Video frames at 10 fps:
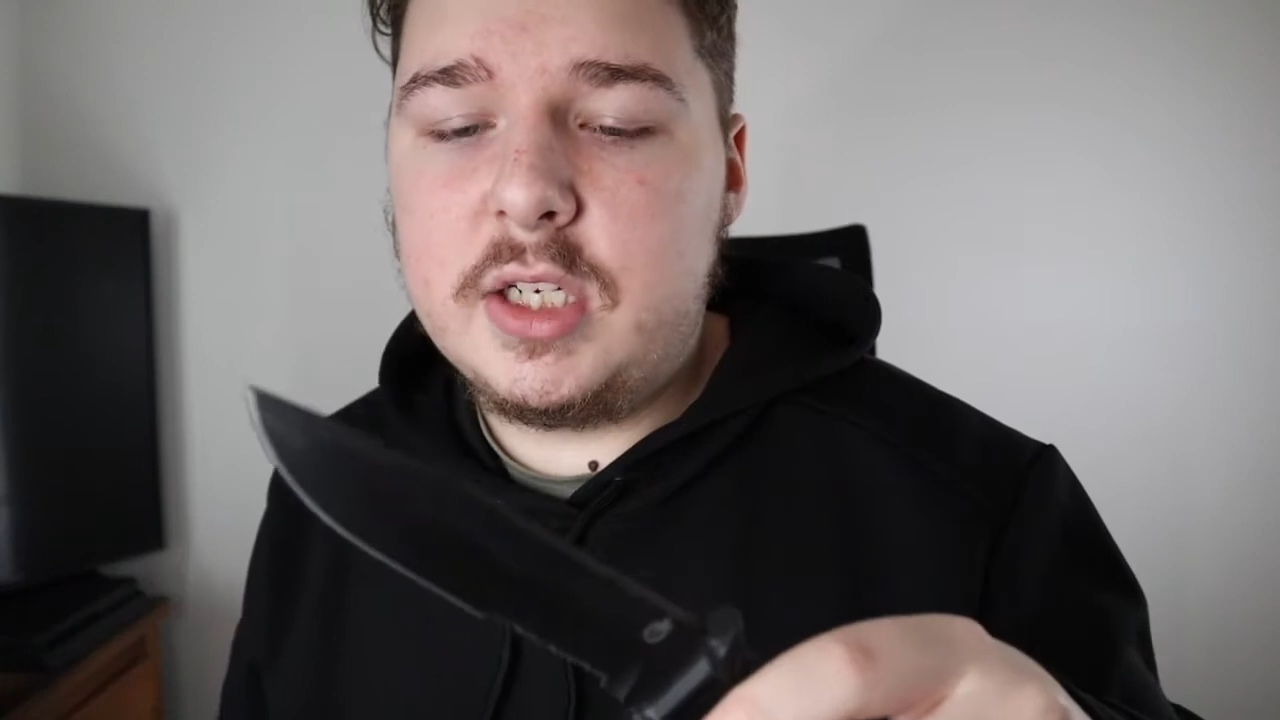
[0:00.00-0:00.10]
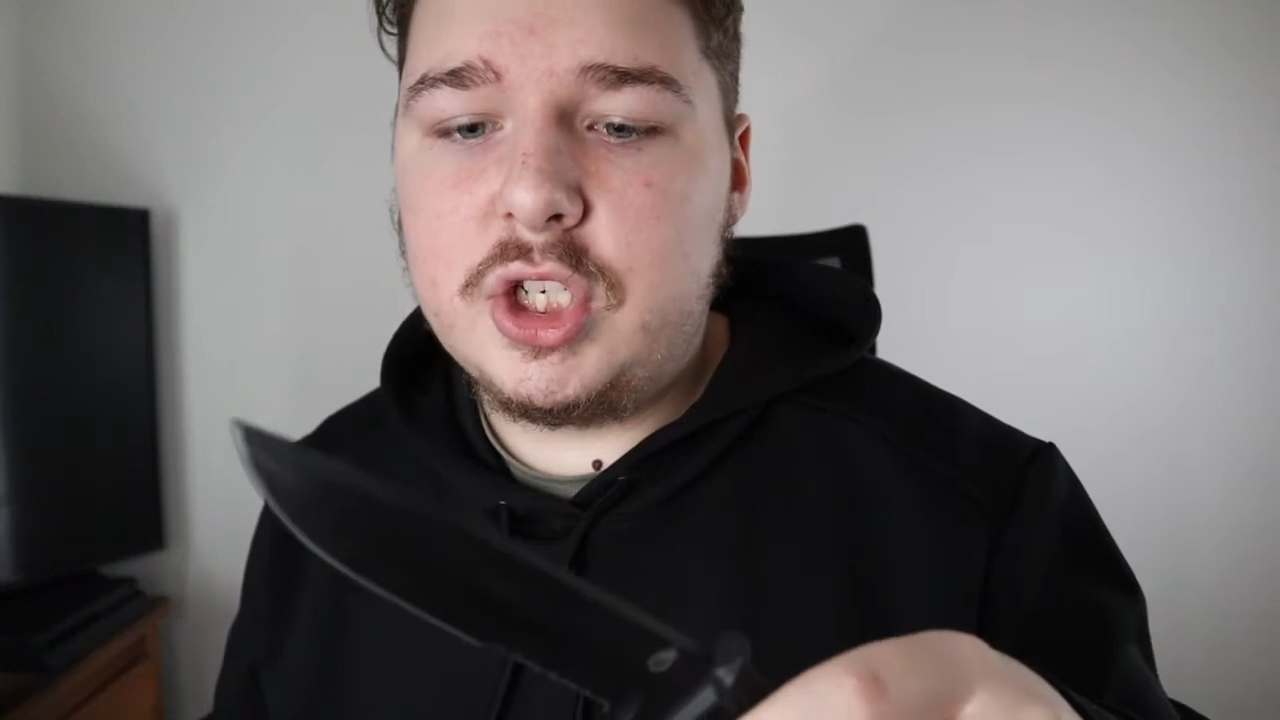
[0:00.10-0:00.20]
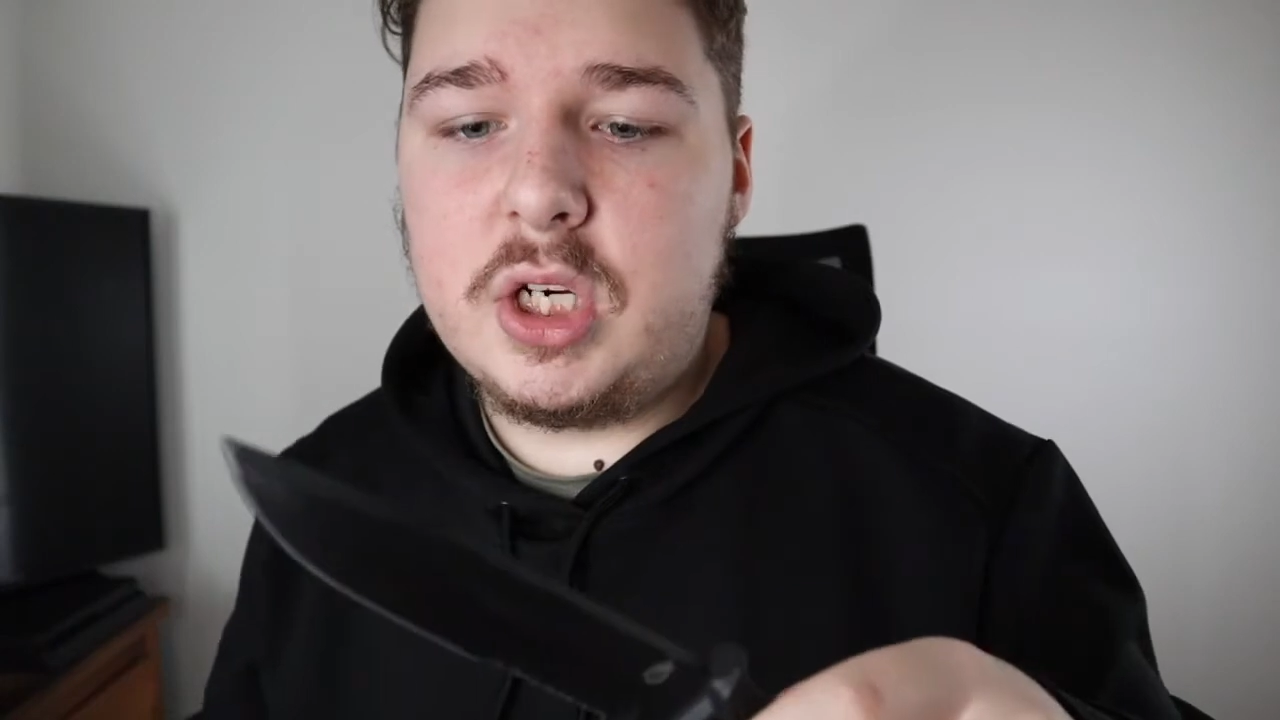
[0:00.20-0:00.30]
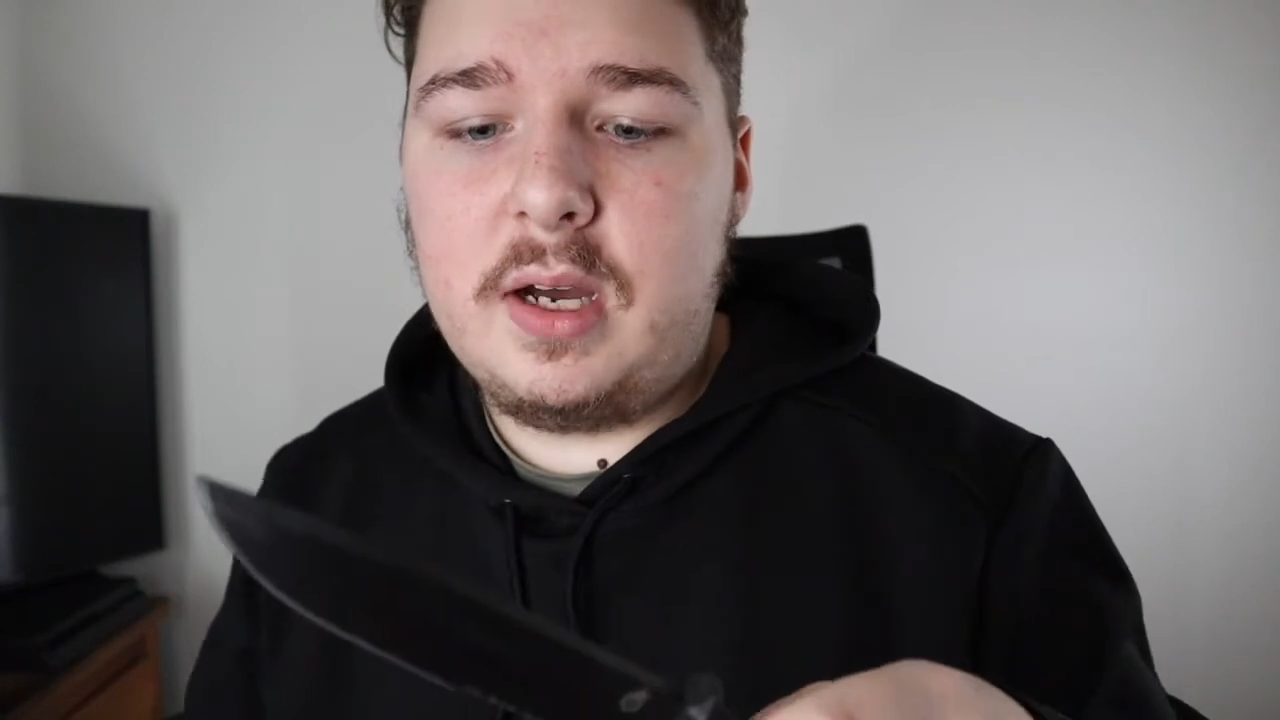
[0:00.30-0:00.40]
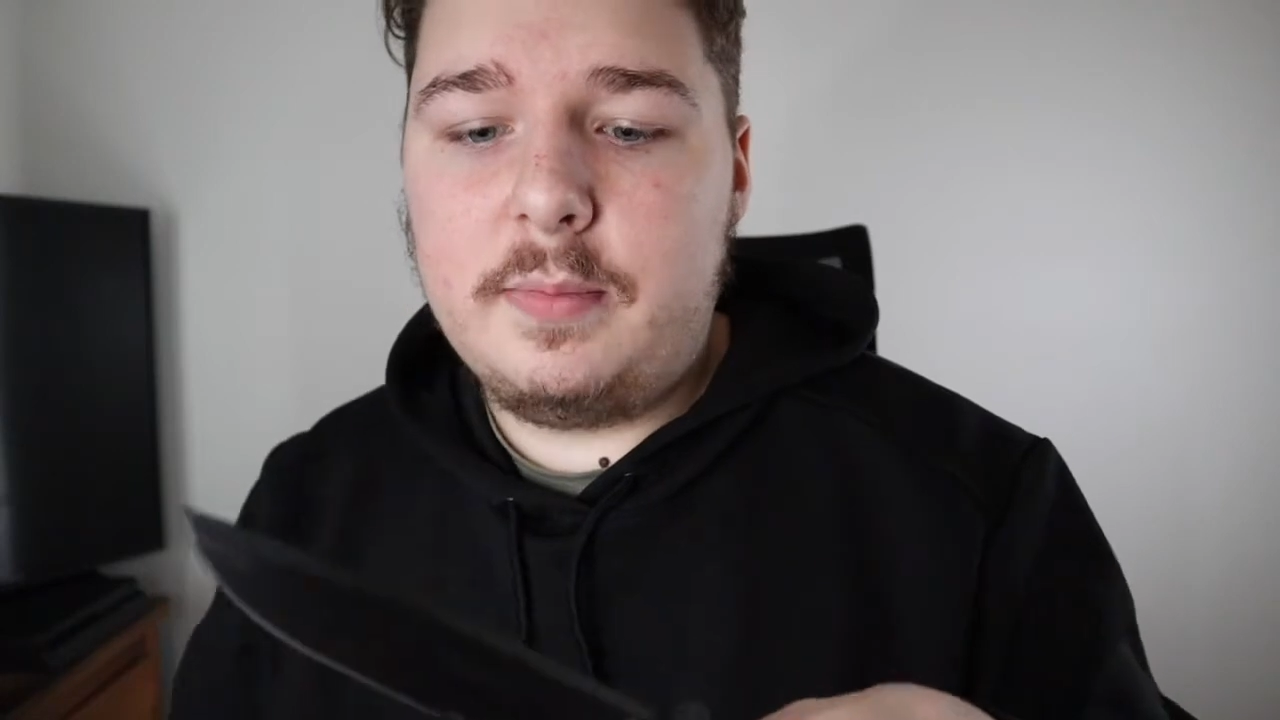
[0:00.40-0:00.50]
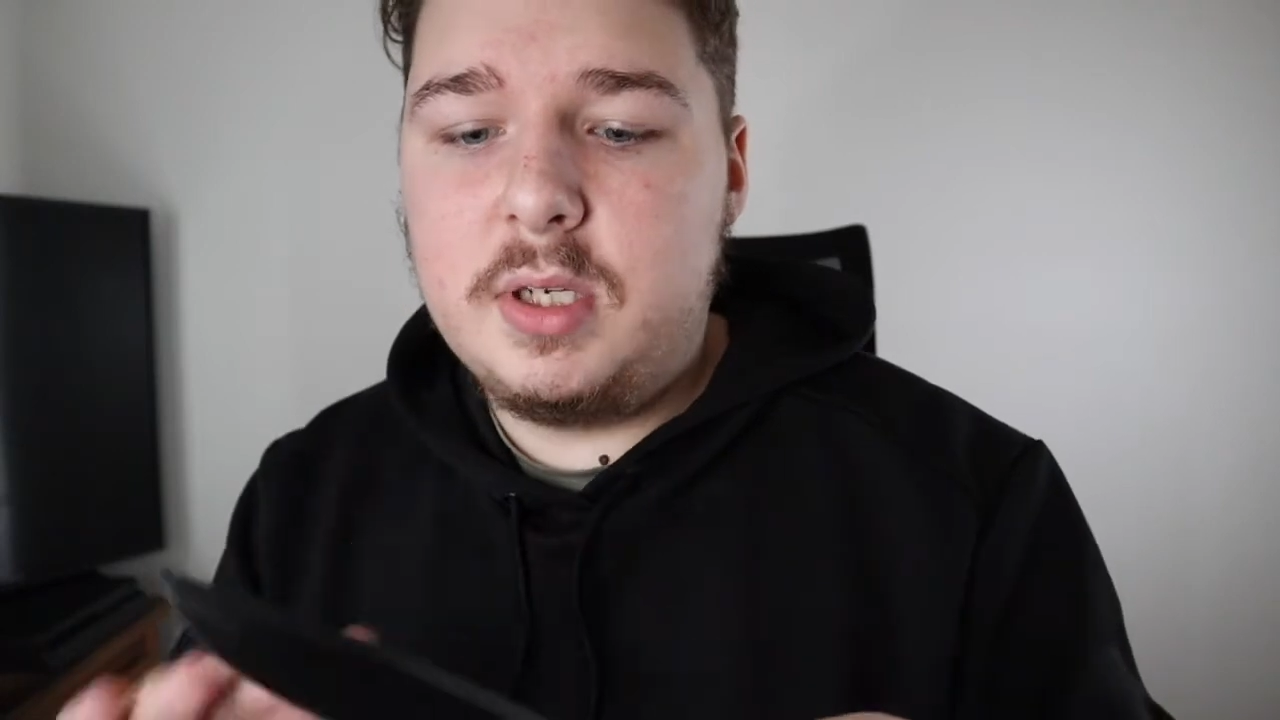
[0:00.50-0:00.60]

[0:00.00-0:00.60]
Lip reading: to sharp.